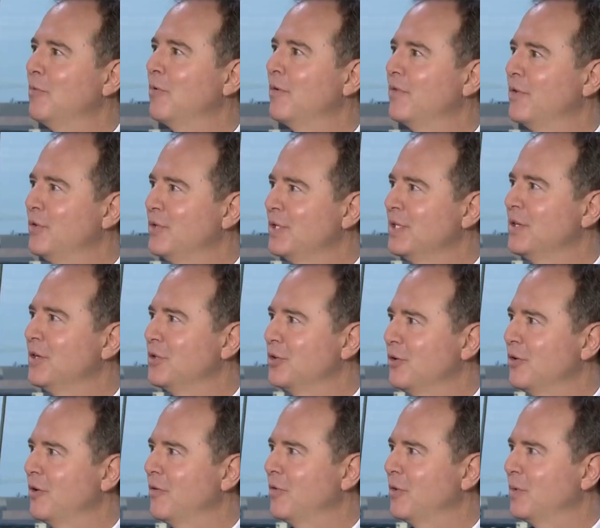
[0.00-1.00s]
refusing to
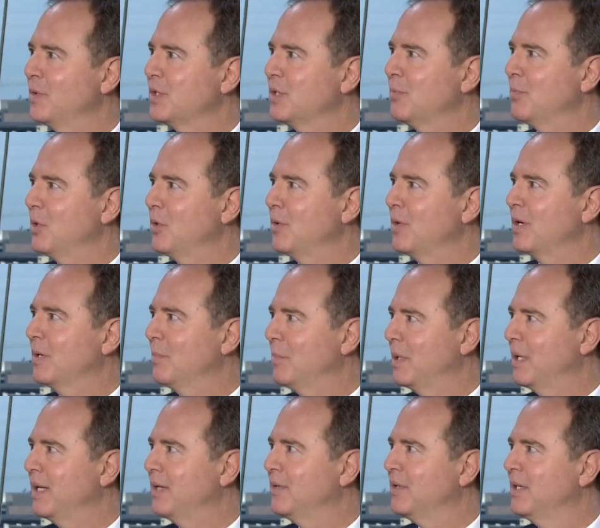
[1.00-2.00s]
turn over the whistleblower
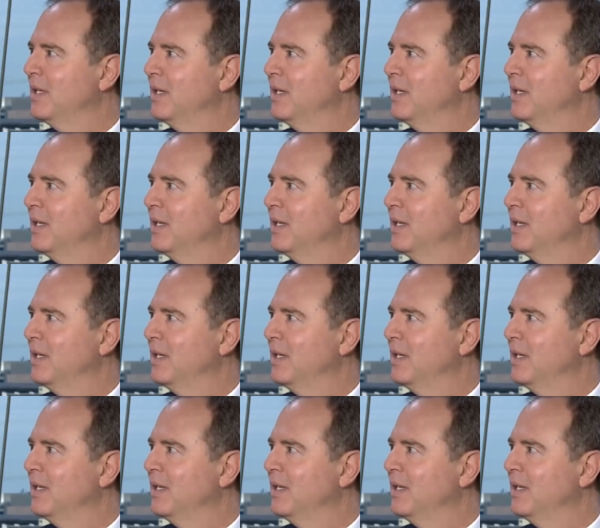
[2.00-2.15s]
complaint.